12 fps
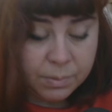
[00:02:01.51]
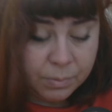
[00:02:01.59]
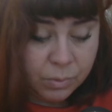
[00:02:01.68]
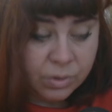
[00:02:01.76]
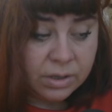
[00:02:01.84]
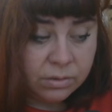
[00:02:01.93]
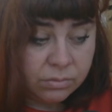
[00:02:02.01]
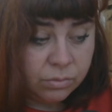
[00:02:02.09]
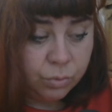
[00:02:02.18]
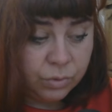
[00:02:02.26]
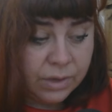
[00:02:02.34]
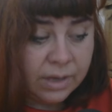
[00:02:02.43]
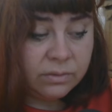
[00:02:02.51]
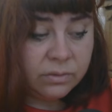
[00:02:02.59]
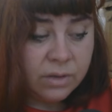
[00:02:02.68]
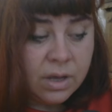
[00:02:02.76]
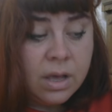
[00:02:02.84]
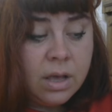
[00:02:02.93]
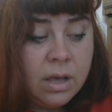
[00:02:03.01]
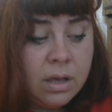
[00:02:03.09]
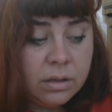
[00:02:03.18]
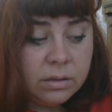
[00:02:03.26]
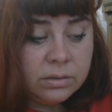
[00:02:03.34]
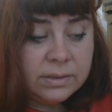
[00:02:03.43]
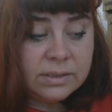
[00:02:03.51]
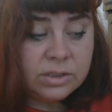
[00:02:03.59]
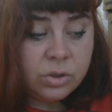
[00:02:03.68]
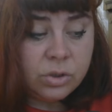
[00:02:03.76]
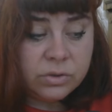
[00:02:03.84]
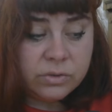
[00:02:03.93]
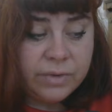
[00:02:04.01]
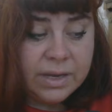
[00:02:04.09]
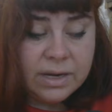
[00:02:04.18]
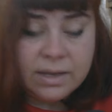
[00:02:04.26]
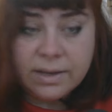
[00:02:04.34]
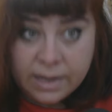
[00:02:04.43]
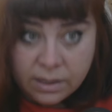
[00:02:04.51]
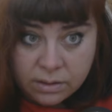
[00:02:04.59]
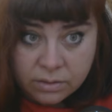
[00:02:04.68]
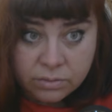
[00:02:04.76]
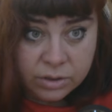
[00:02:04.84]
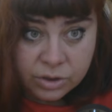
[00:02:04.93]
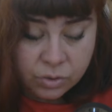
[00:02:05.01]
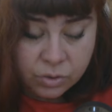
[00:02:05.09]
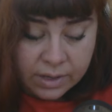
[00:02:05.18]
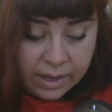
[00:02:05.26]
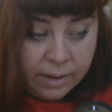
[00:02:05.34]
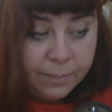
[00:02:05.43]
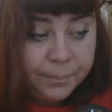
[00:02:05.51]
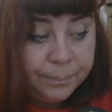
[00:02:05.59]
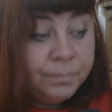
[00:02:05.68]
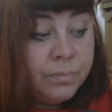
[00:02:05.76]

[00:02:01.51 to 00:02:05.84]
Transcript: People can do that. This is not very rare. It's okay.